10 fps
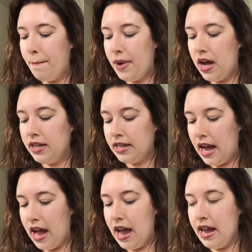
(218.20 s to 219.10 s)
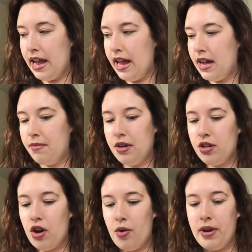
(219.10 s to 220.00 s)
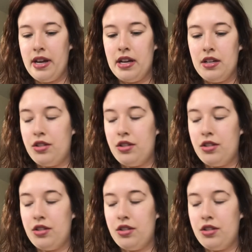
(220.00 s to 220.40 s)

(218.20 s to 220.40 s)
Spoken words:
but I am going